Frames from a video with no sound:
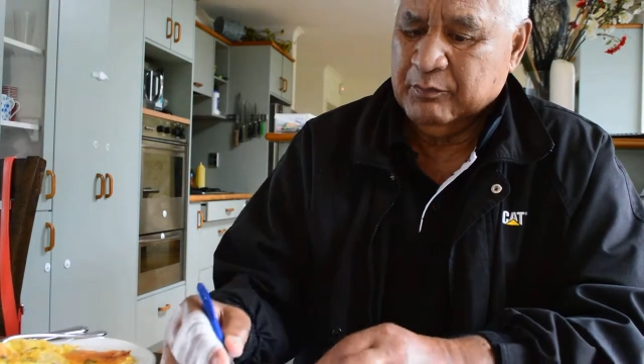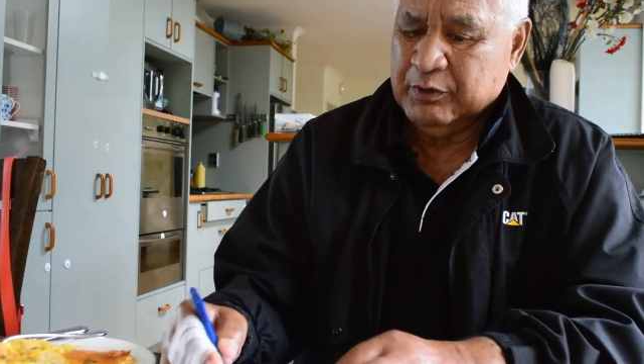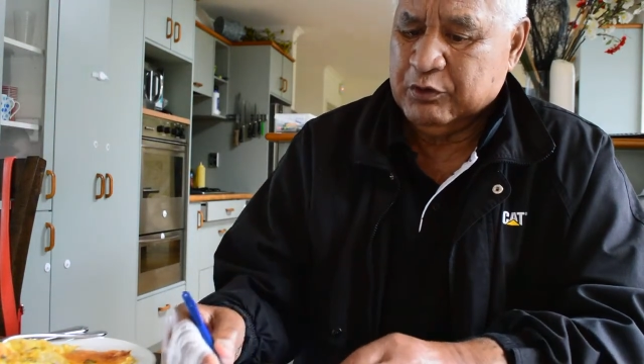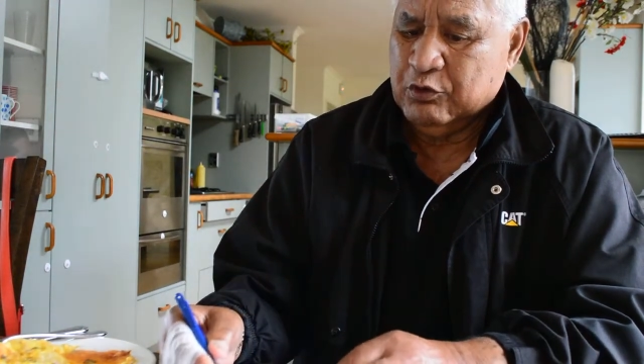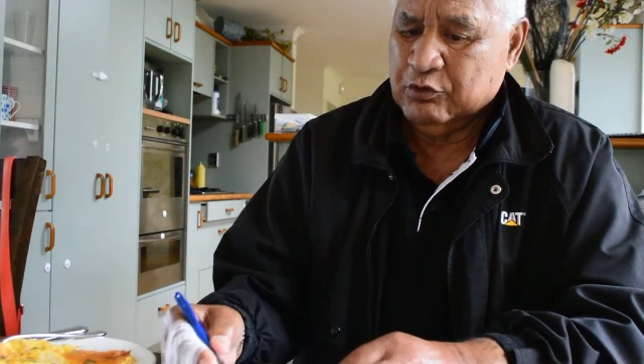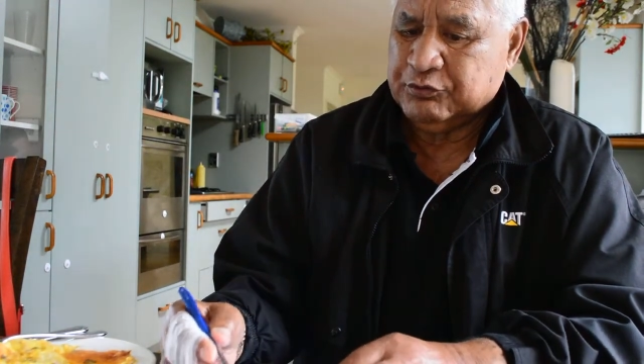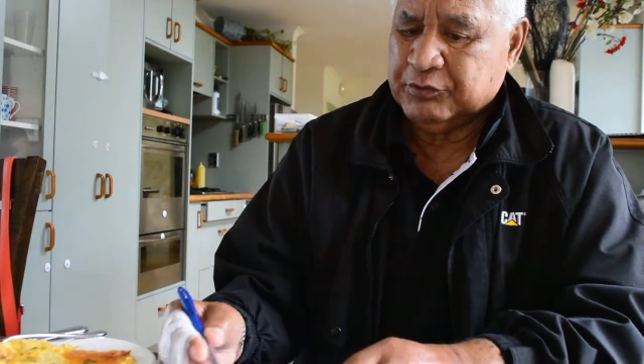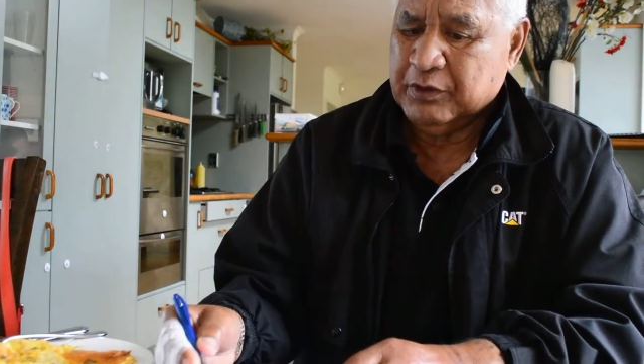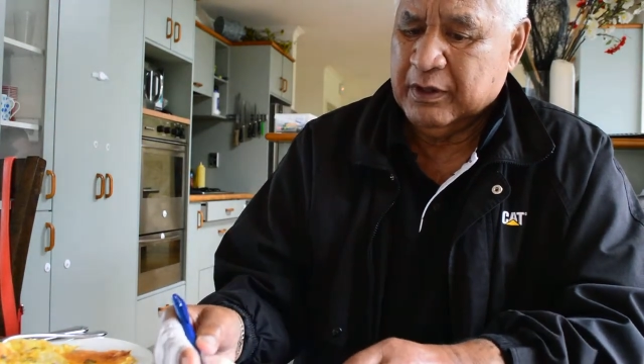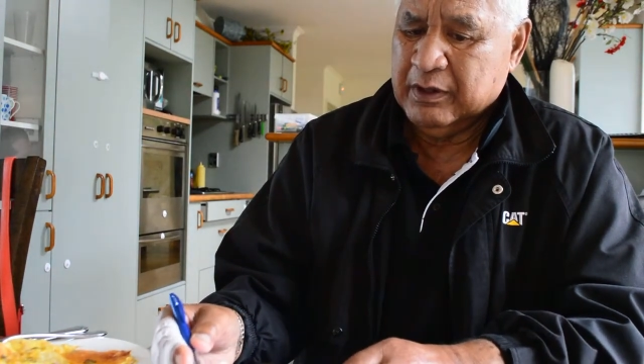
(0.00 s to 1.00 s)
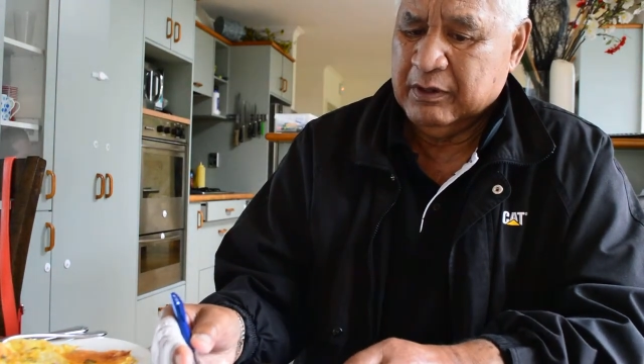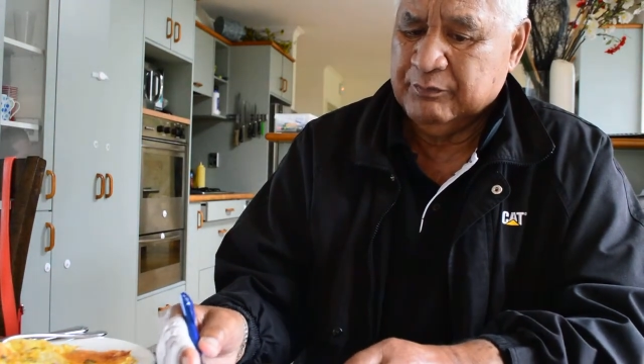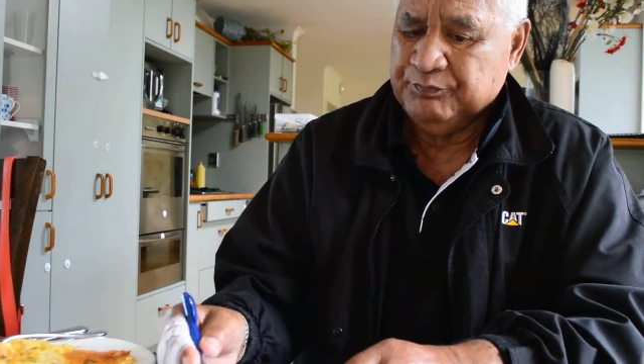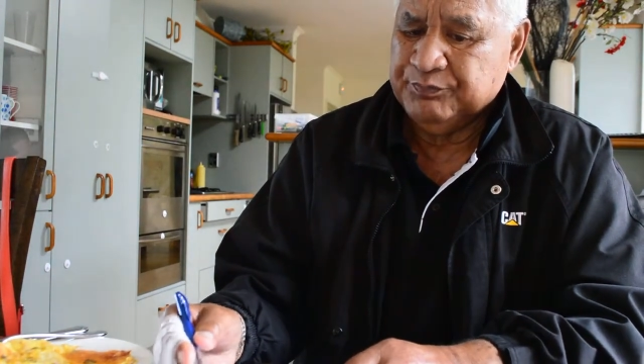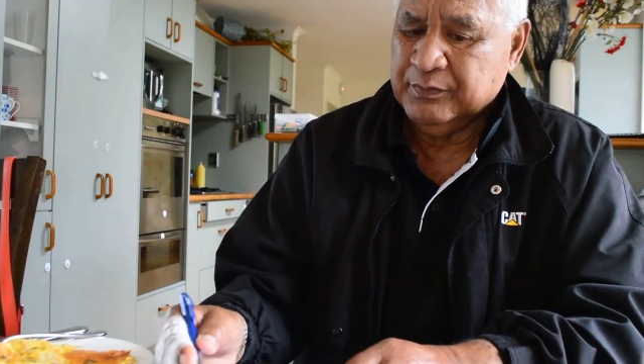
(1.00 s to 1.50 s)
because
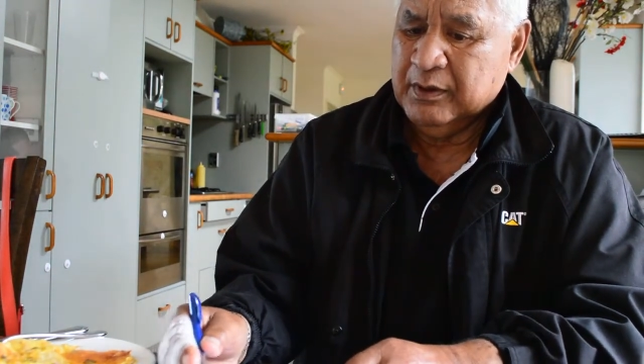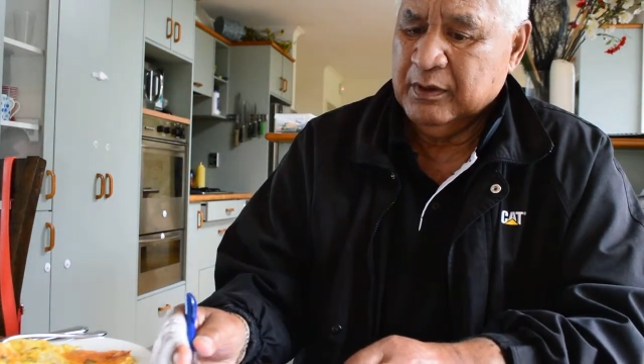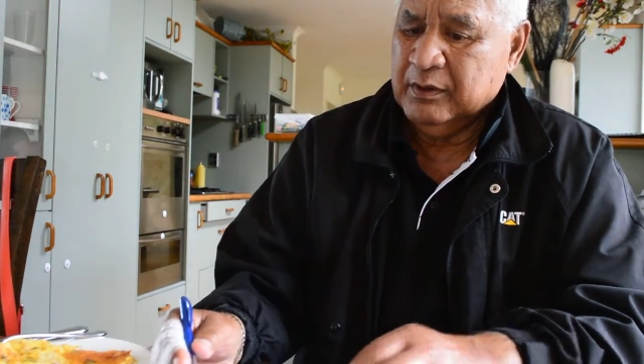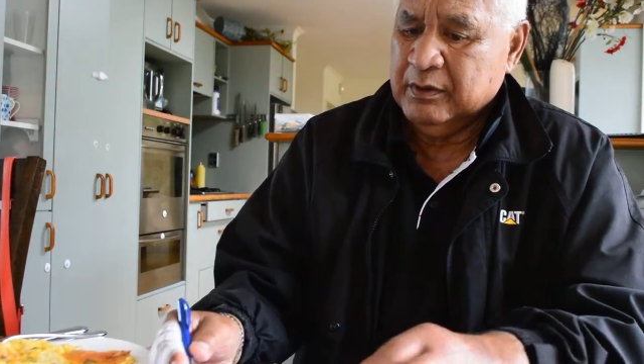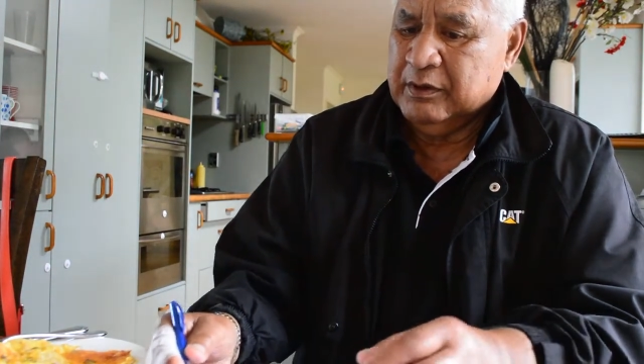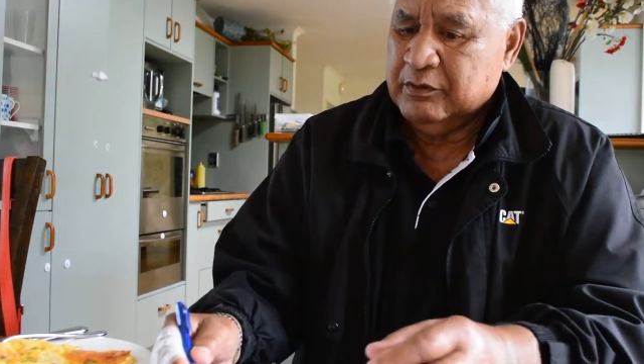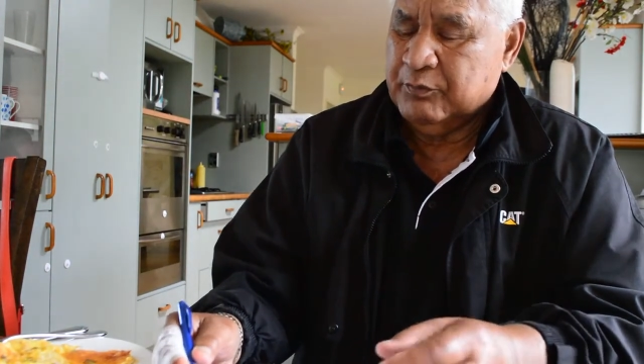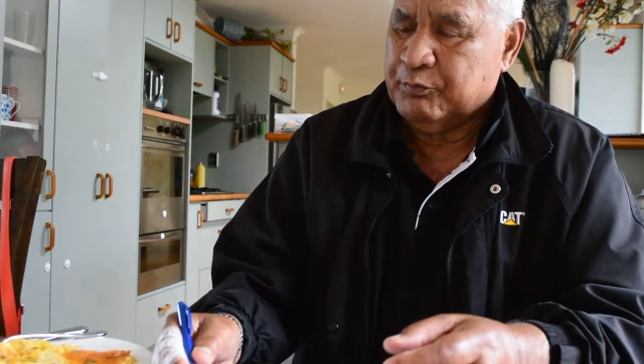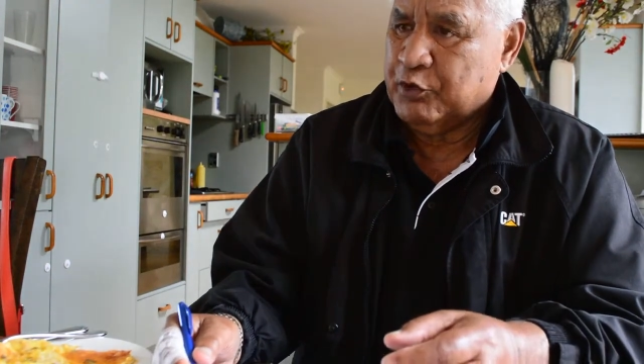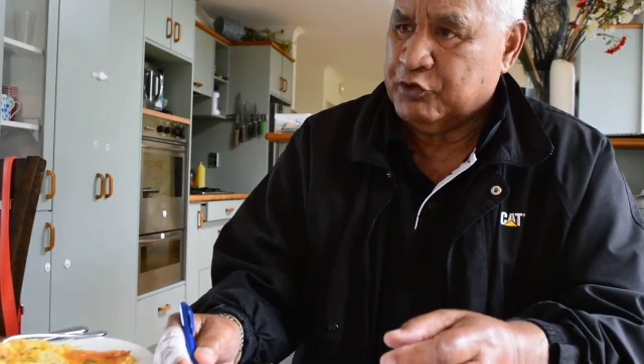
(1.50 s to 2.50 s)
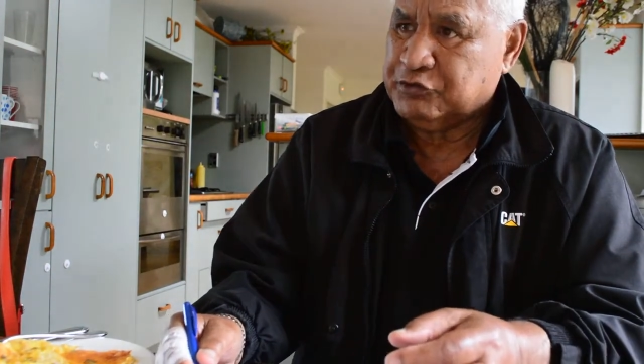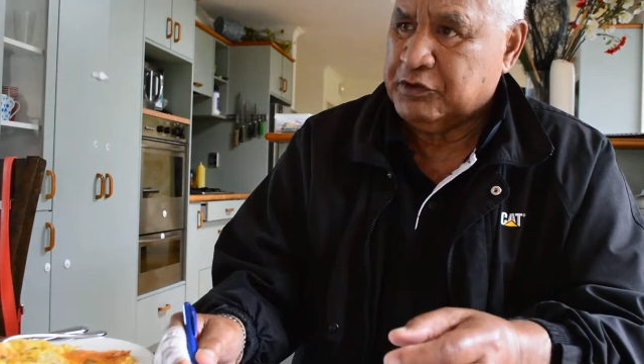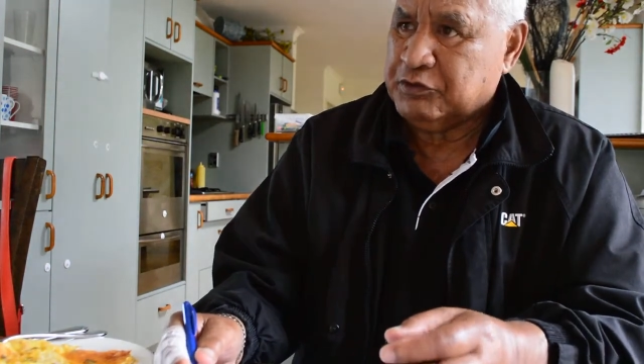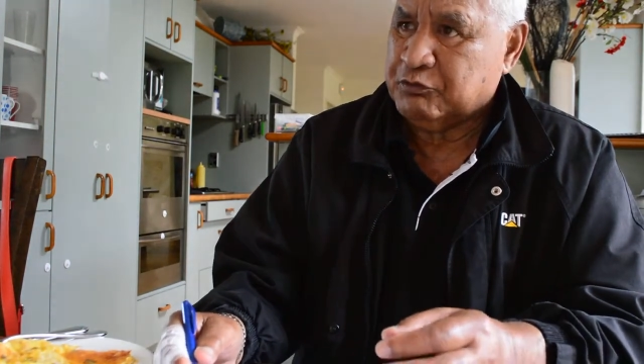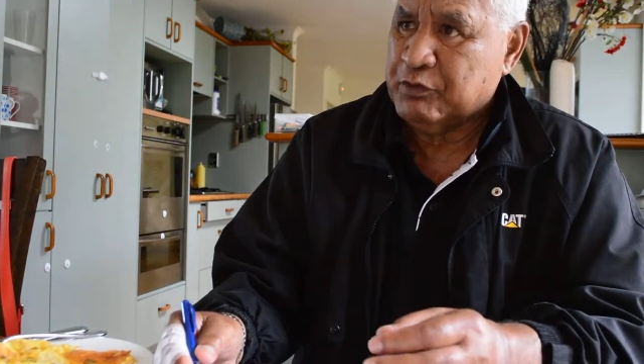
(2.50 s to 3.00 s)
either
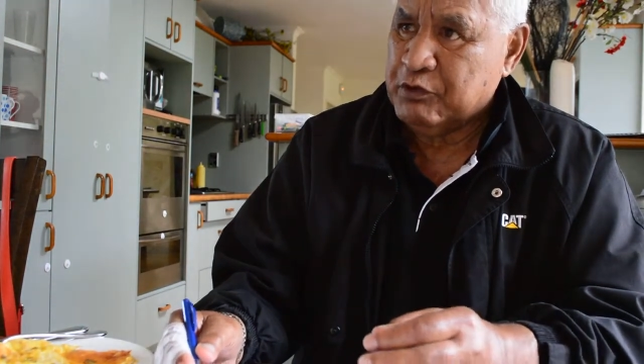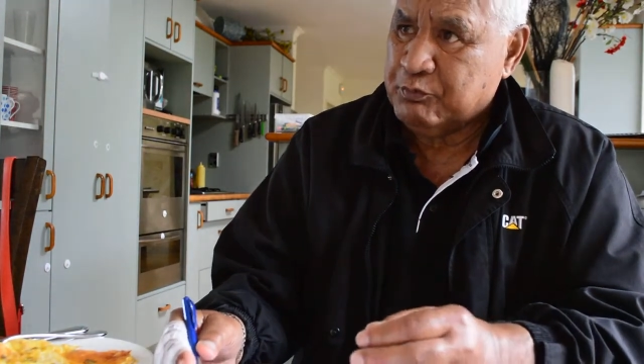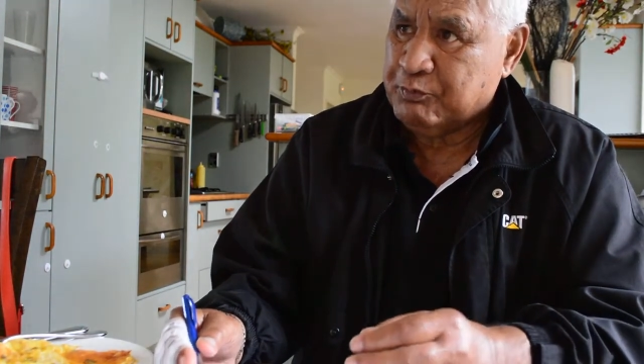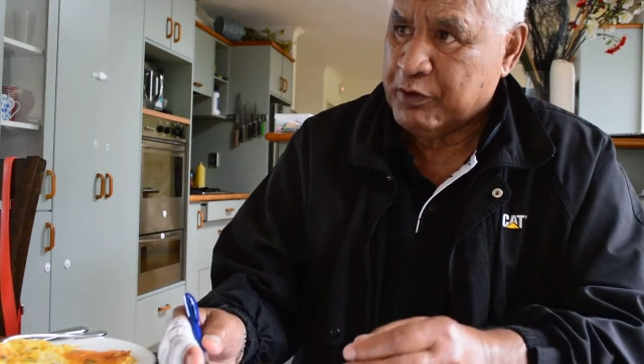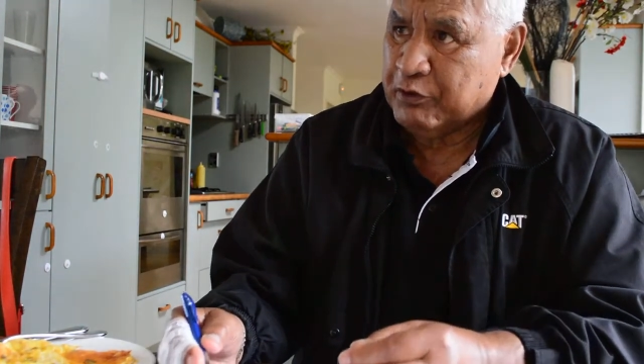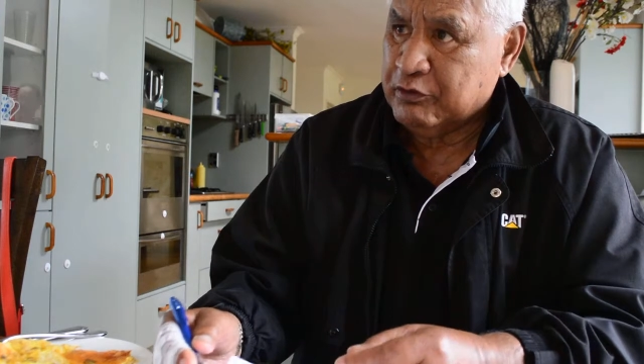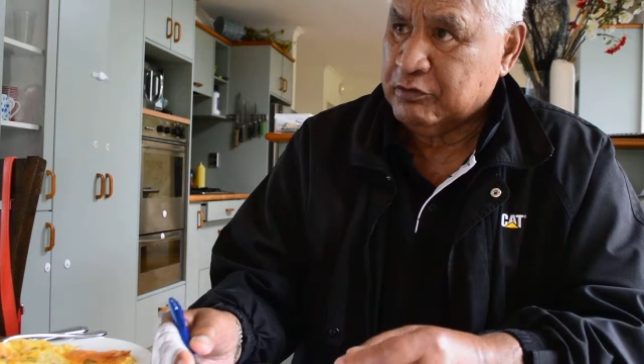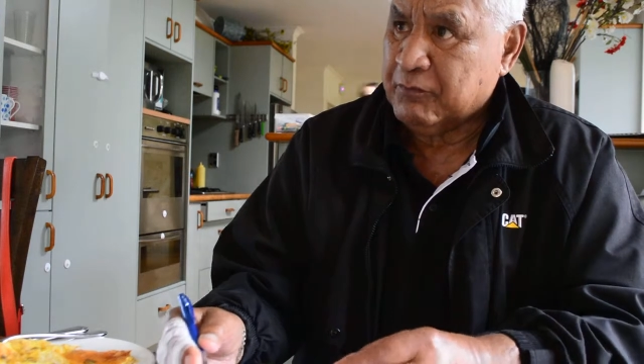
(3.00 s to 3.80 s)
Percy's real parent,